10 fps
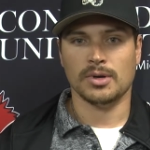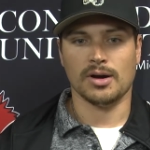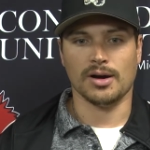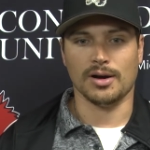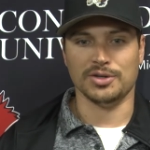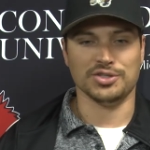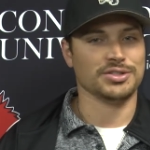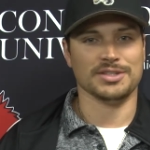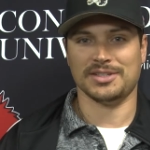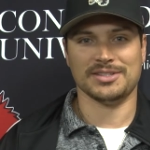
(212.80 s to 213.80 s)
are
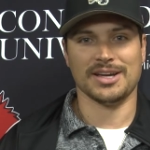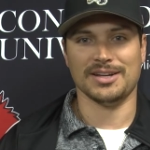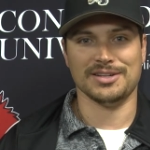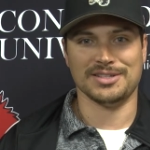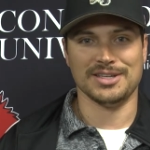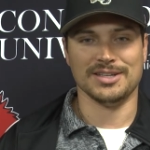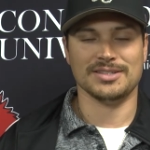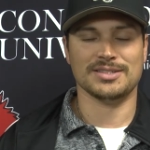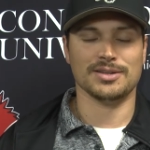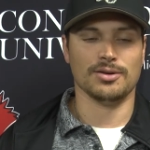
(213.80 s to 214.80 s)
just as excited as he
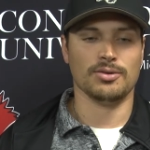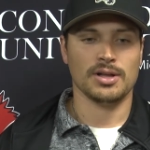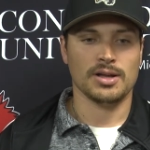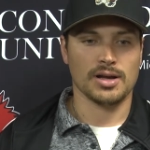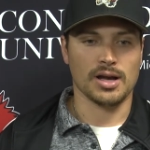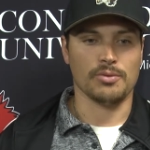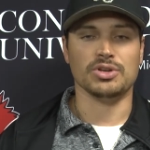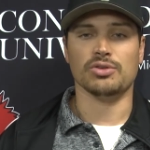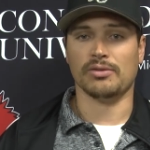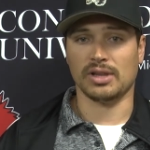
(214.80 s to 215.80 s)
is. So we
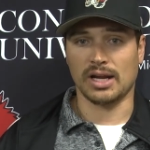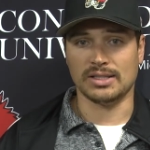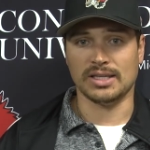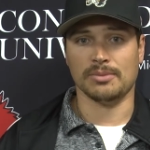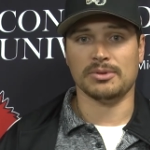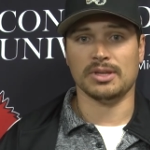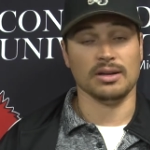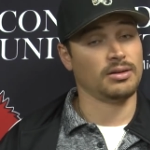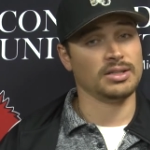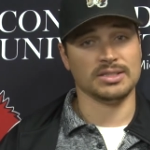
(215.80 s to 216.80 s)
do have a lot of depth. It
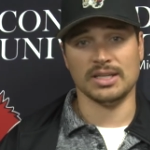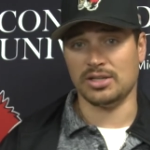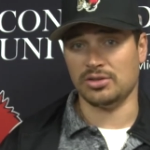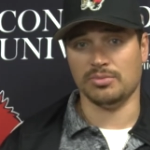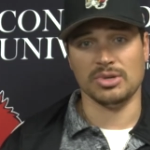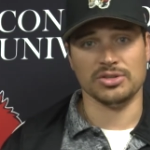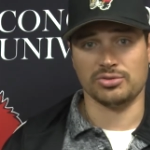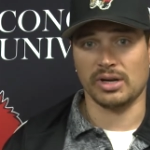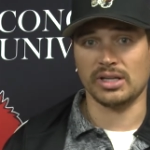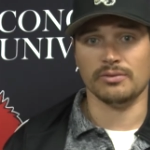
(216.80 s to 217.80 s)
has continued to be a
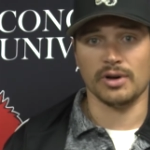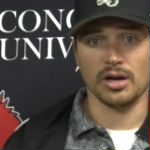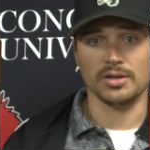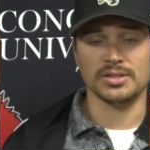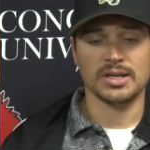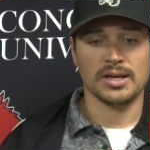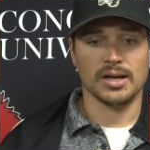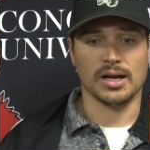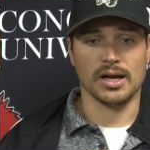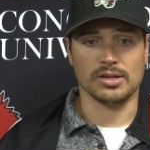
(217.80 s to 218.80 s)
strength of ours.
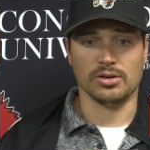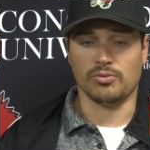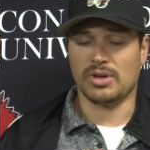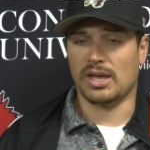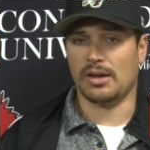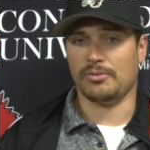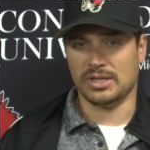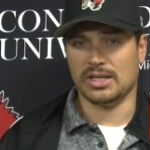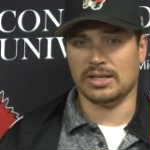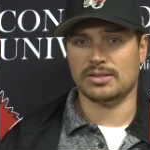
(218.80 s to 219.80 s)
You know, we
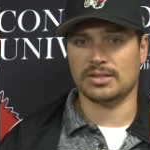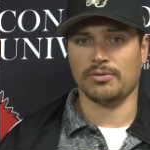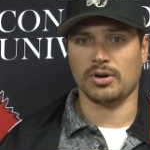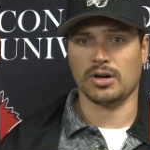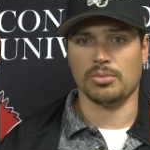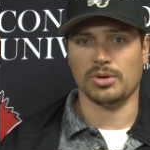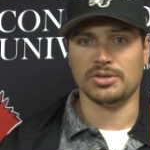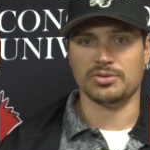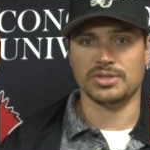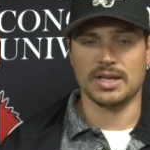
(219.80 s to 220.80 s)
did suffer a couple of
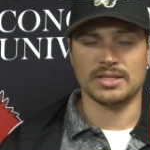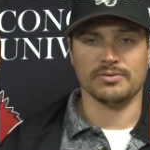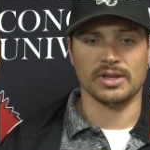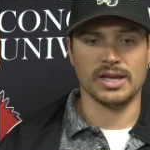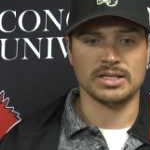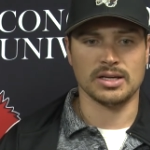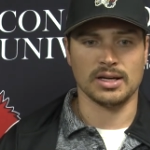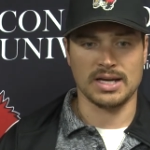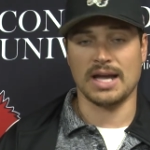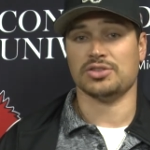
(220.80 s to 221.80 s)
injuries as of late.
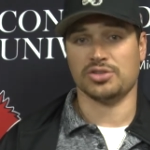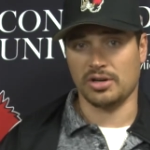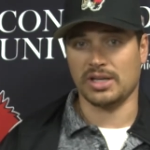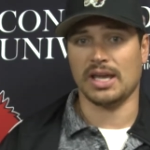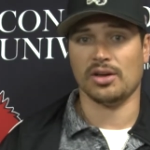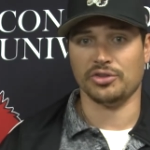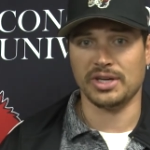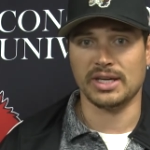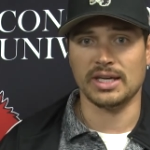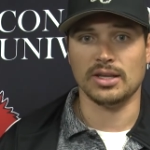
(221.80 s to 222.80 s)
Guys are starting to get
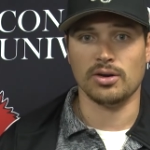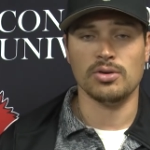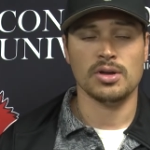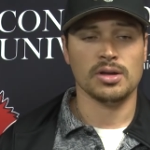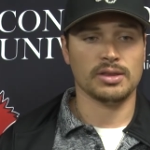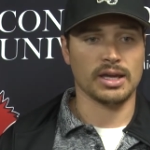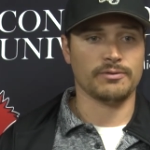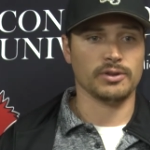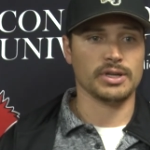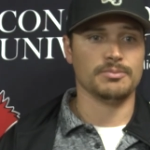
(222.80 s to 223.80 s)
healthy again, though,
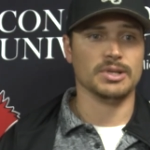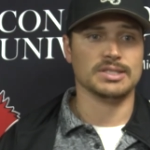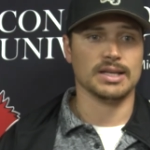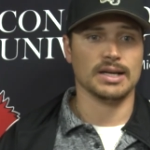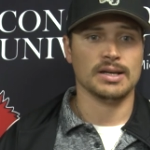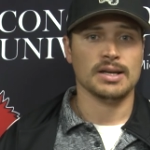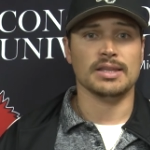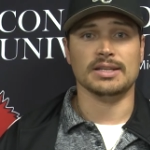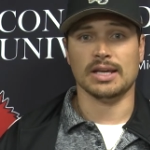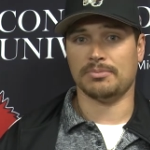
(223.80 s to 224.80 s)
thankfully, but
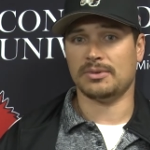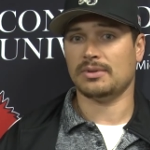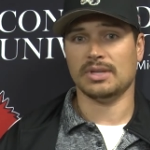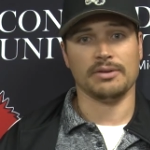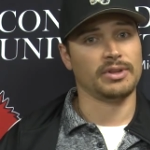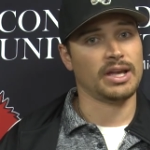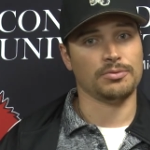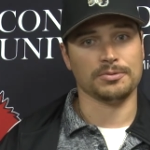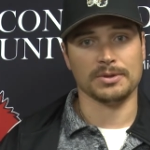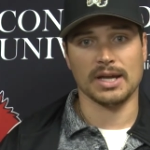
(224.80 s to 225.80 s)
the depth definitely
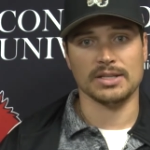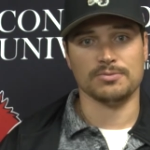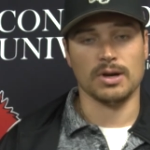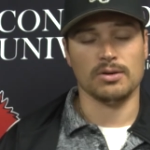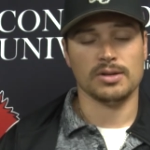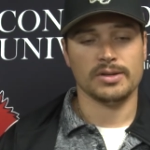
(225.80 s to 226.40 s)
helped with that as well.